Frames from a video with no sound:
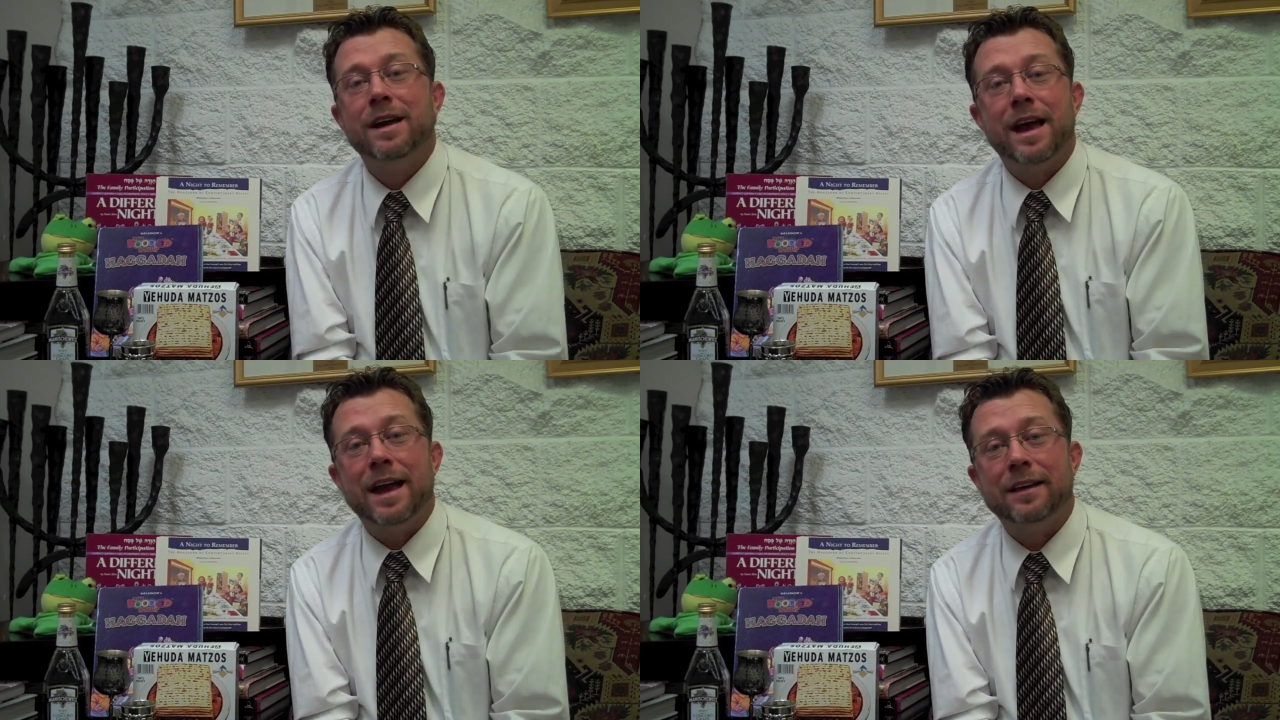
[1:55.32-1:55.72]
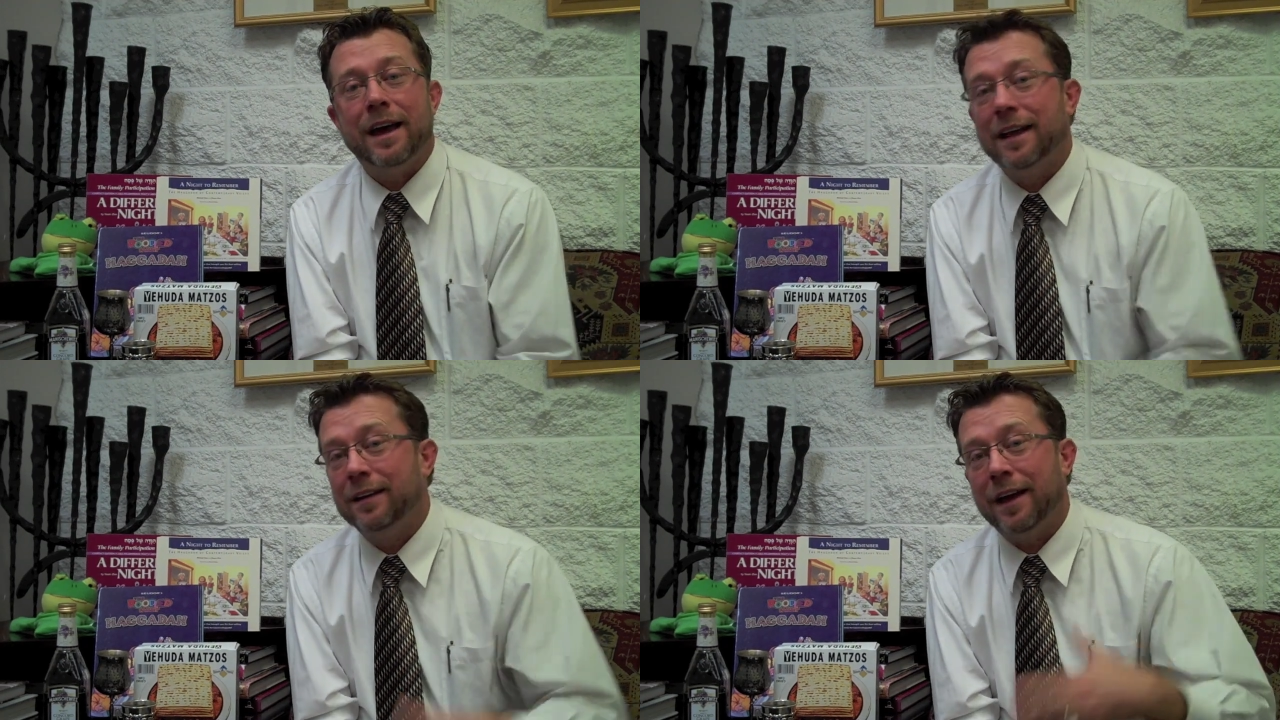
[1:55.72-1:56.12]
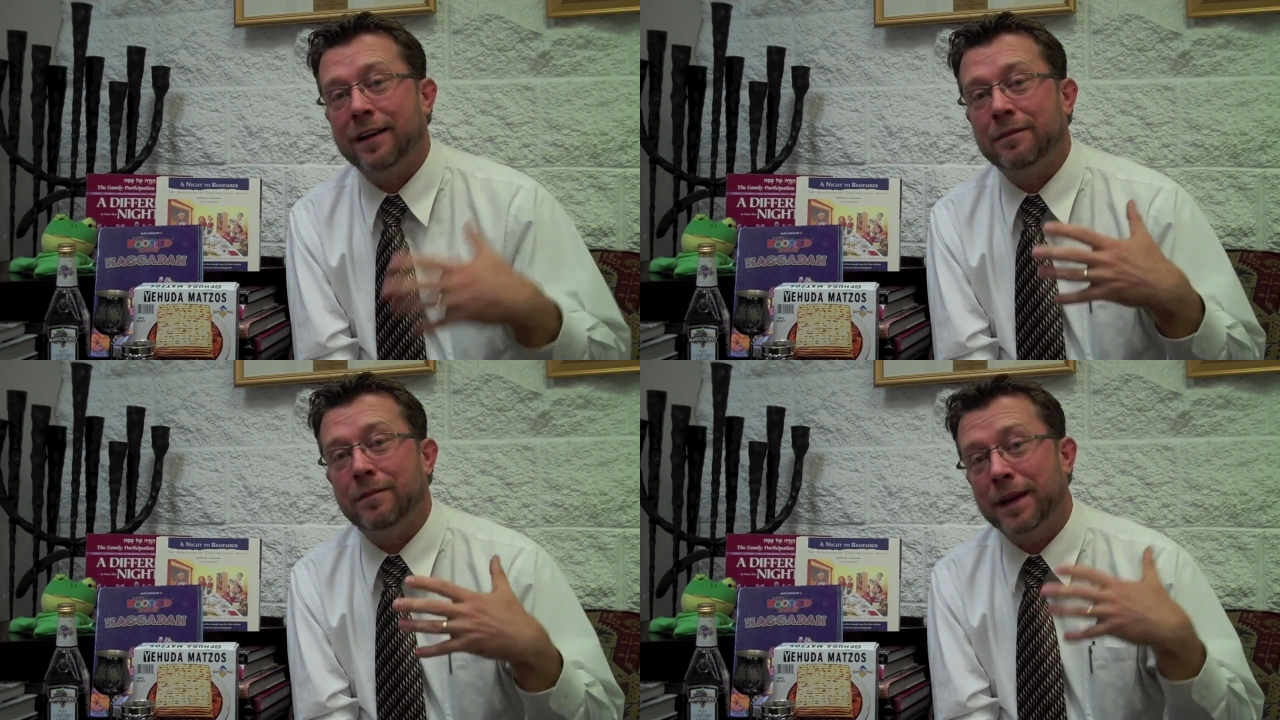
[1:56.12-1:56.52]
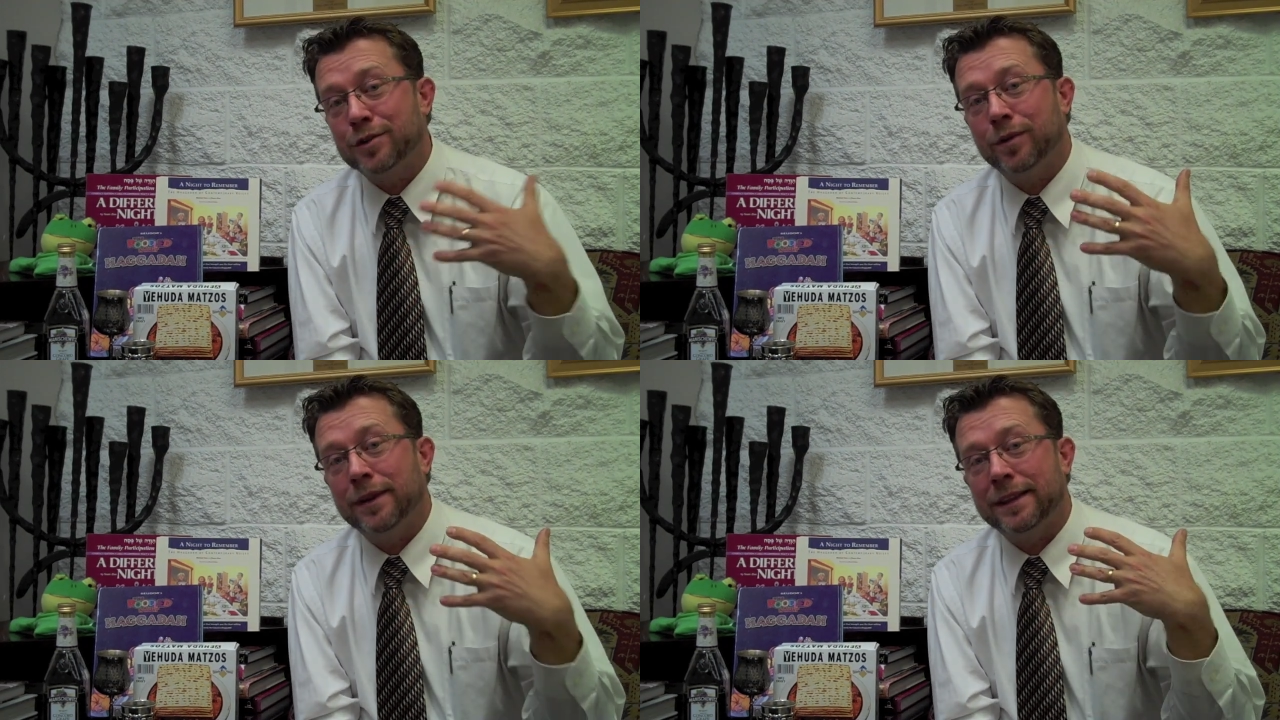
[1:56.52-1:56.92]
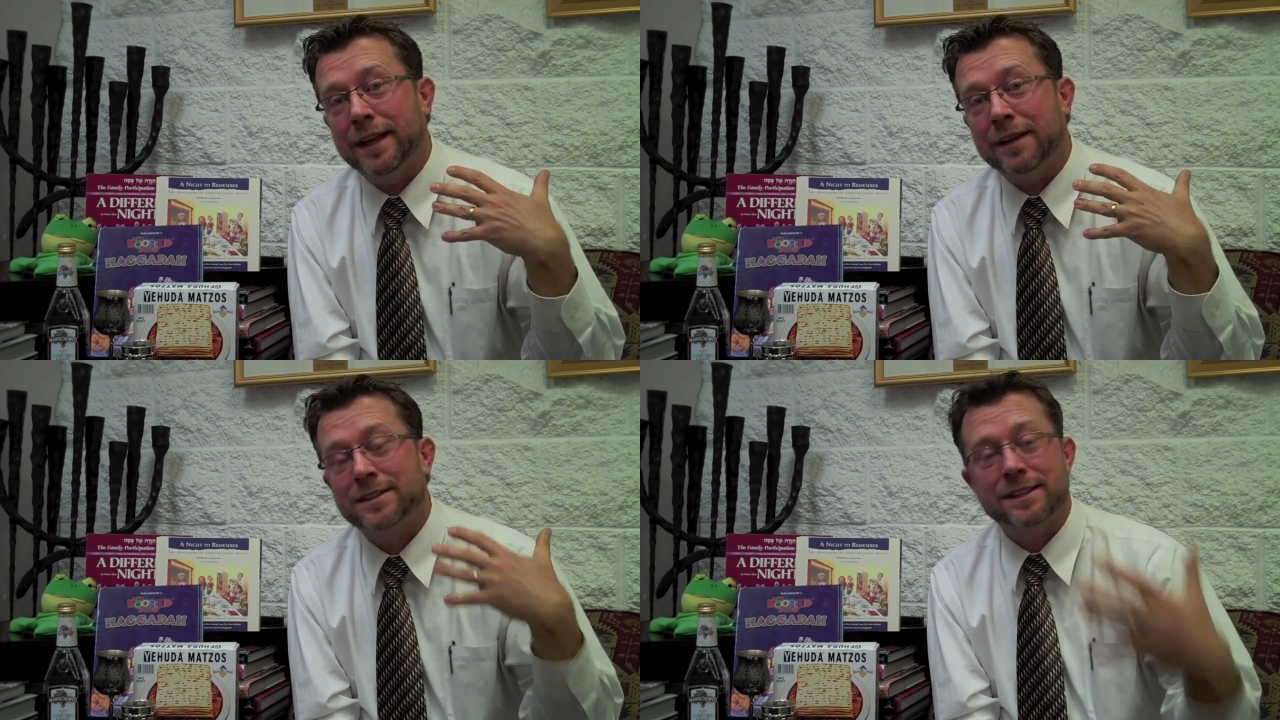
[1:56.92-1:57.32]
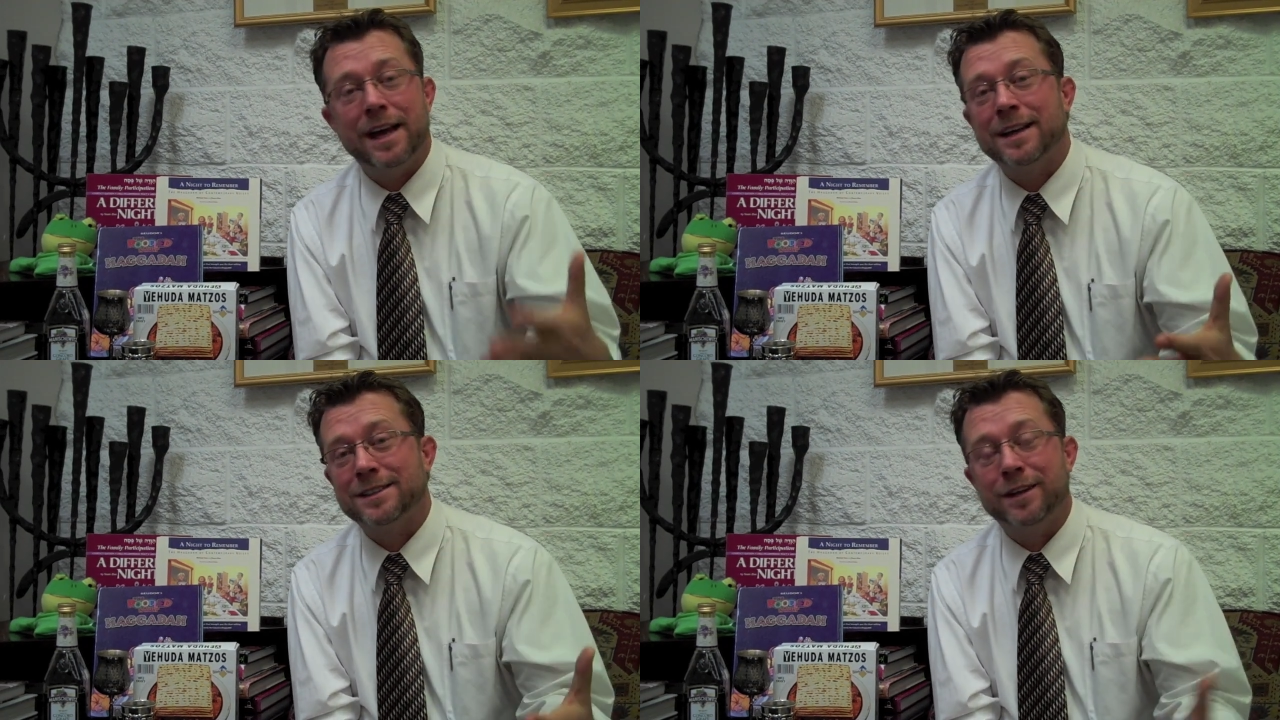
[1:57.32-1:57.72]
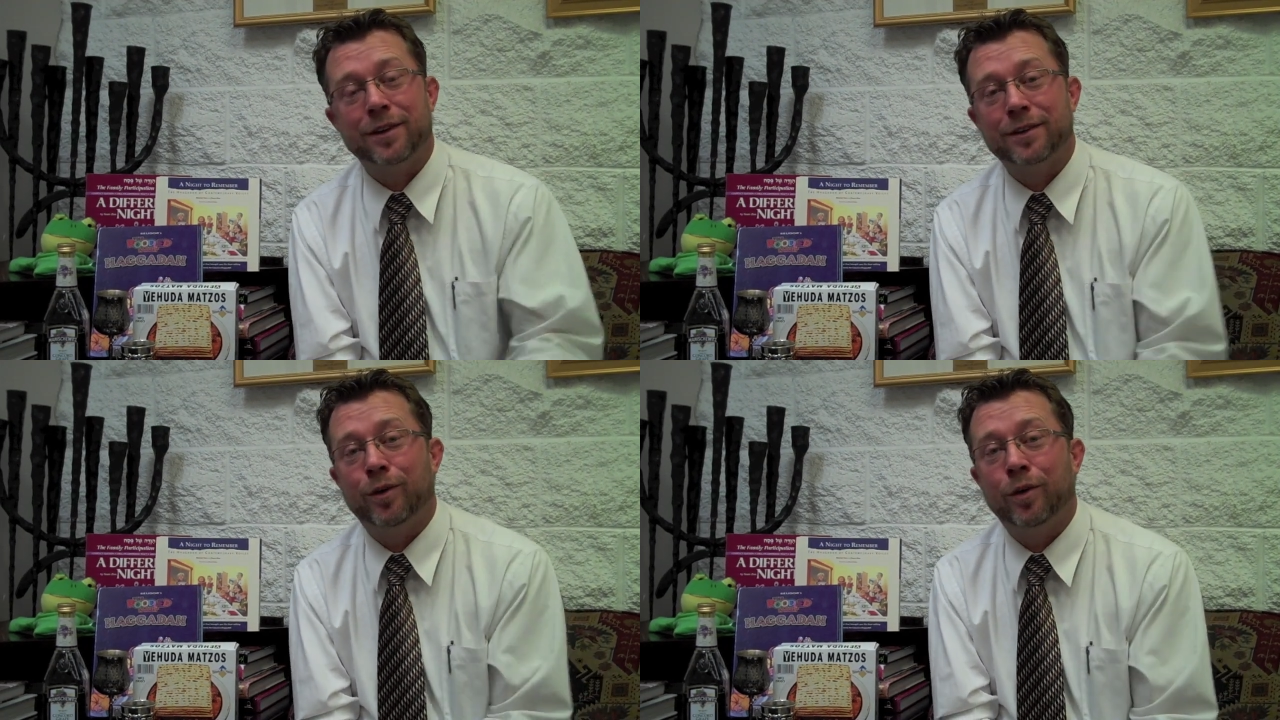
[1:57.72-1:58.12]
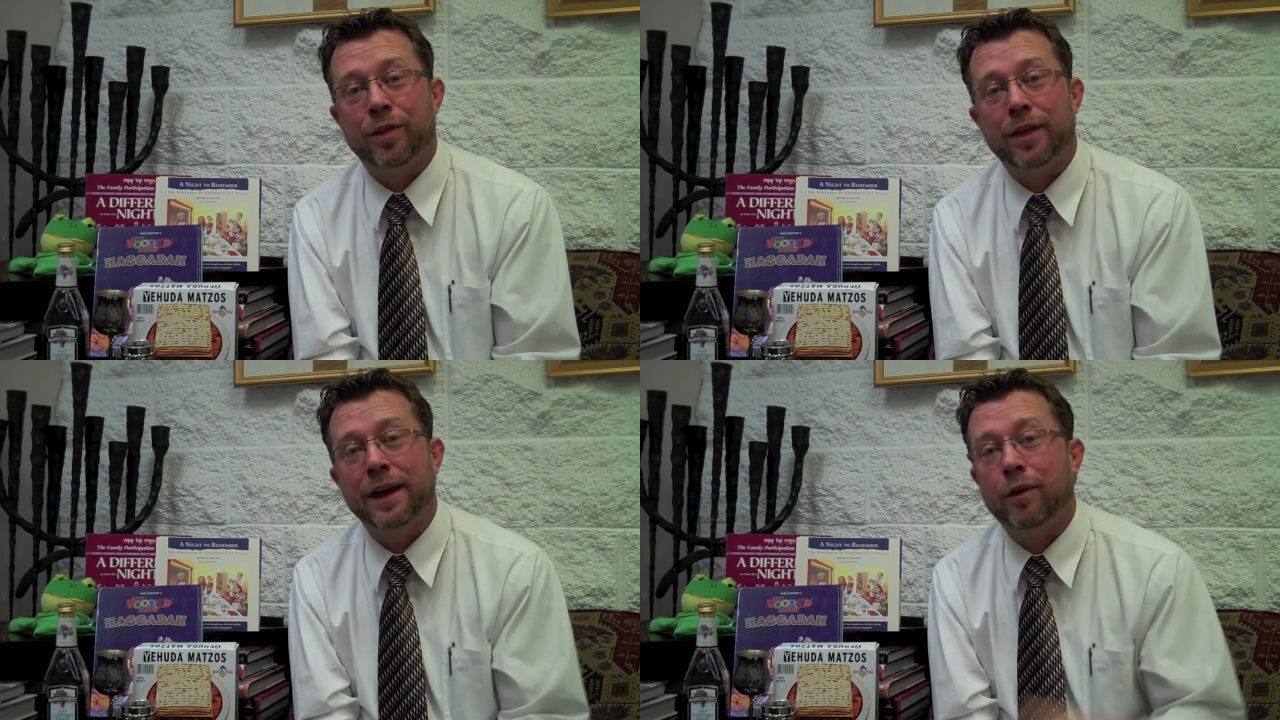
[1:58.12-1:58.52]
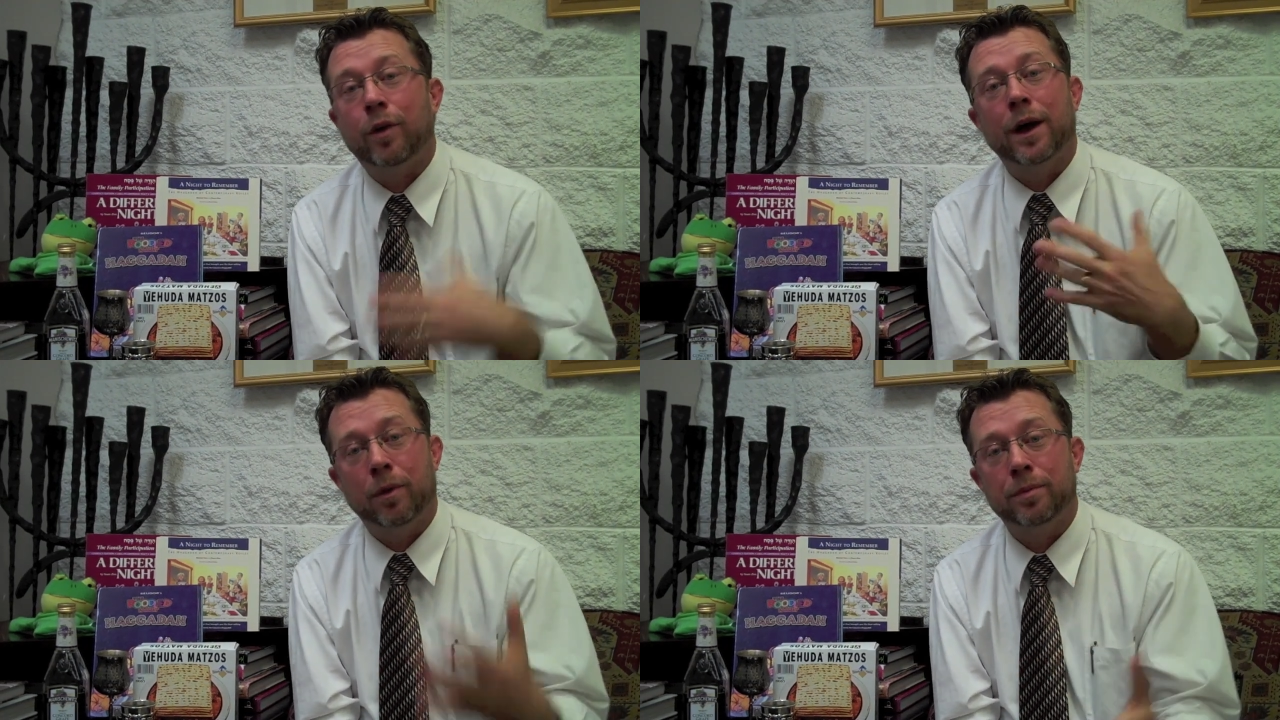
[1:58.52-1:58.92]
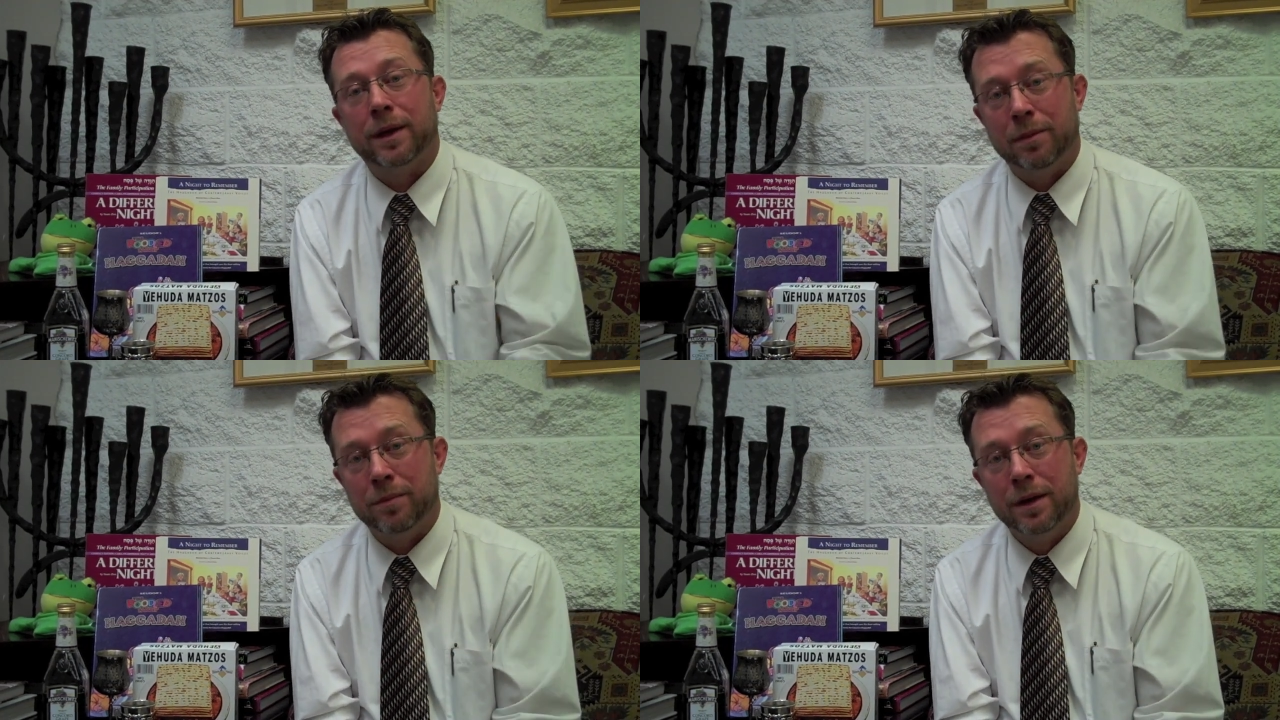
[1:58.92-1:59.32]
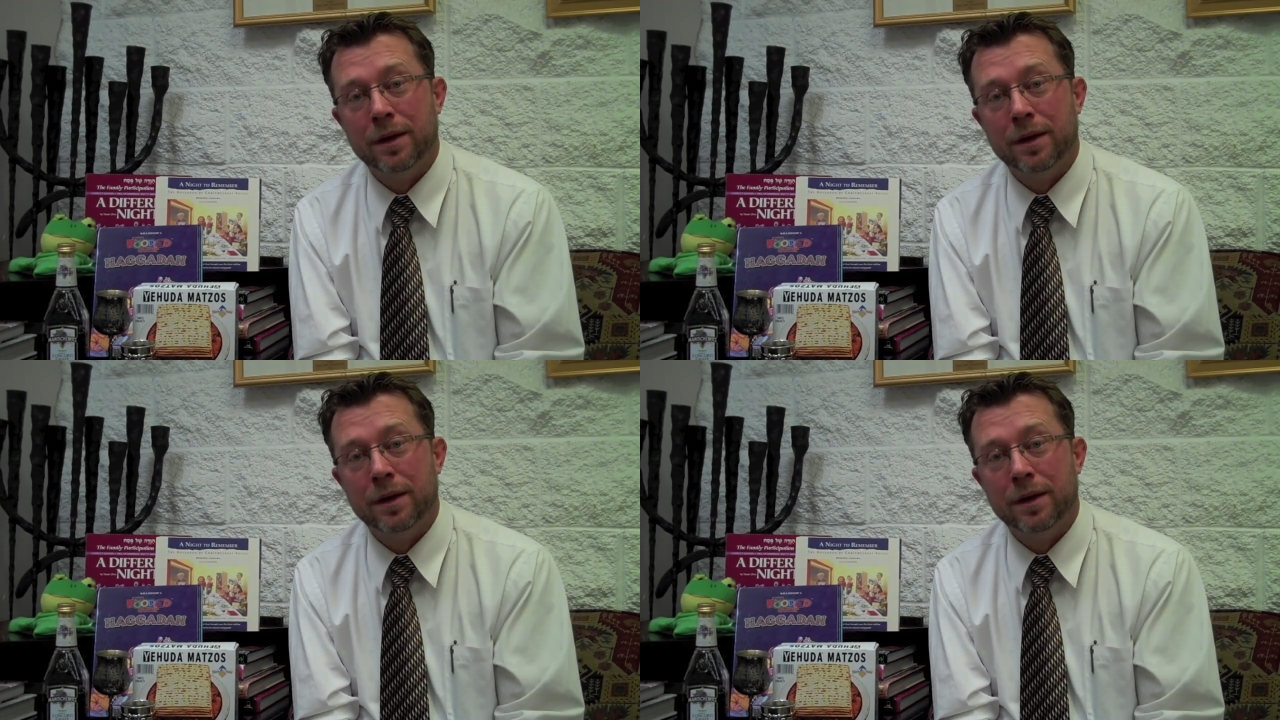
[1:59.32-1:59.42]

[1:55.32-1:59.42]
and make sure that they have snacks during the whole thing. It will help them